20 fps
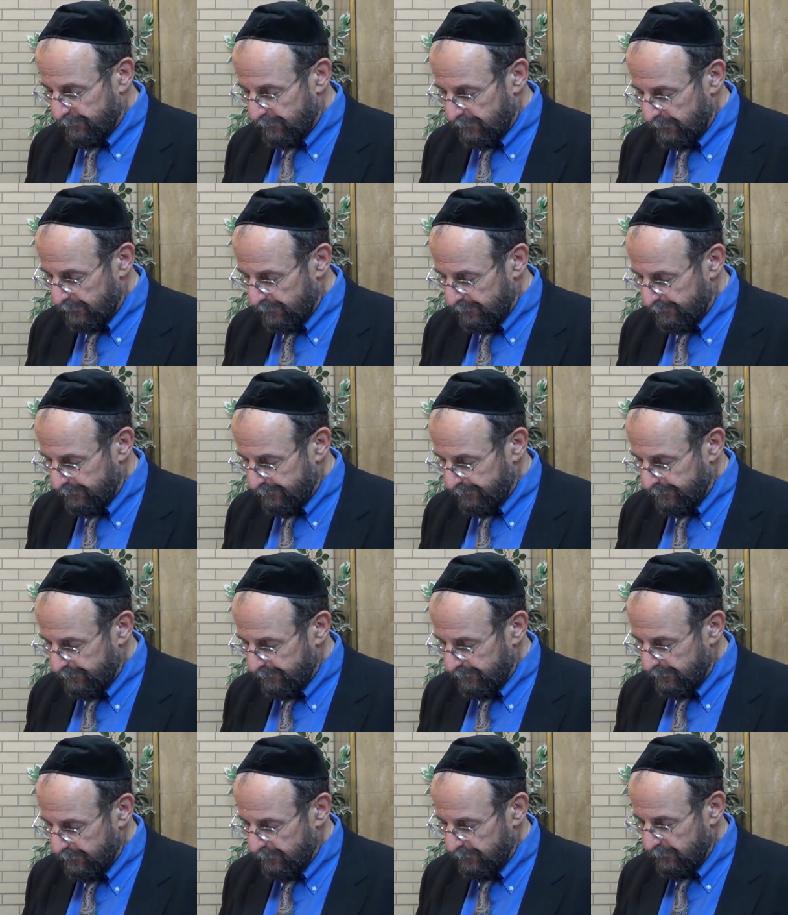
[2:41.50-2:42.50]

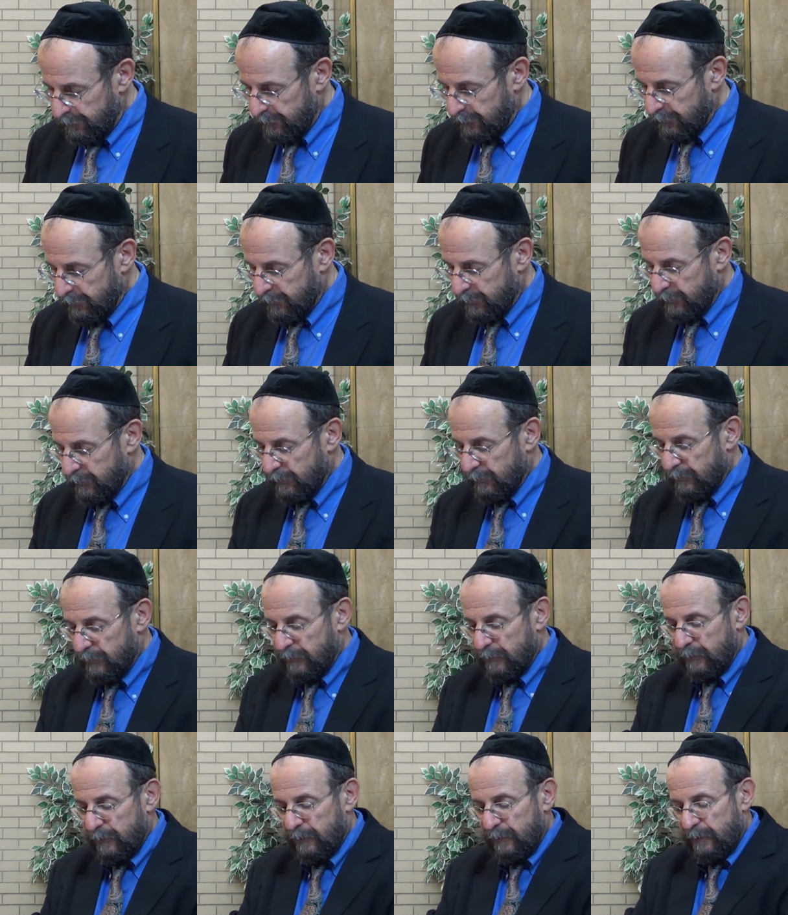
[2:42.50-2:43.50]

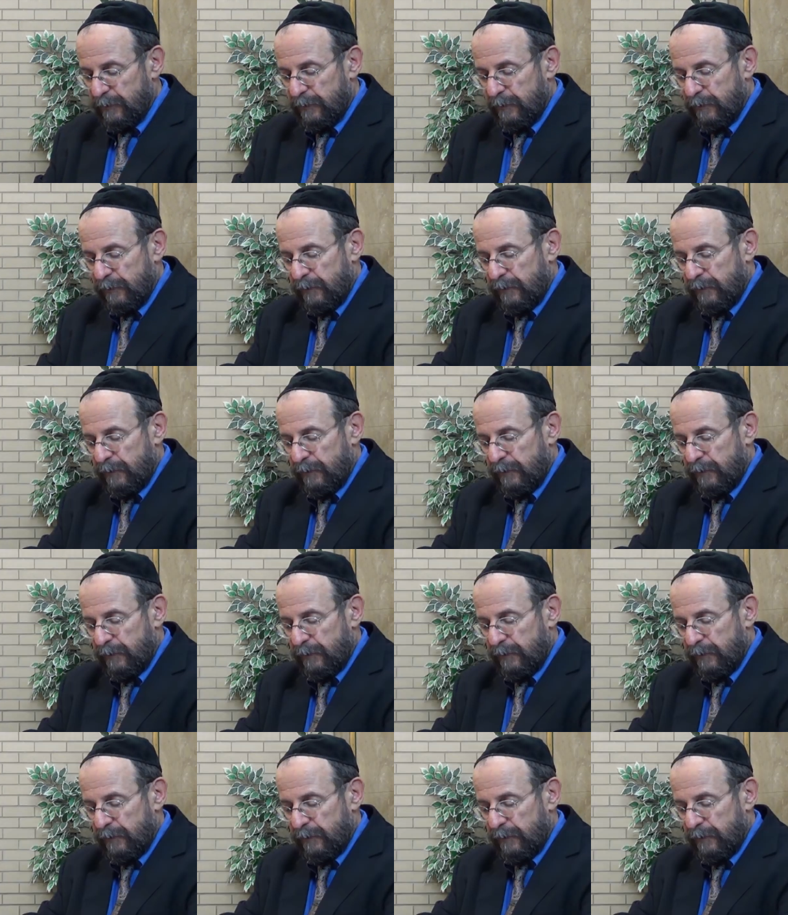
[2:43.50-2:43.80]
Nothing is said.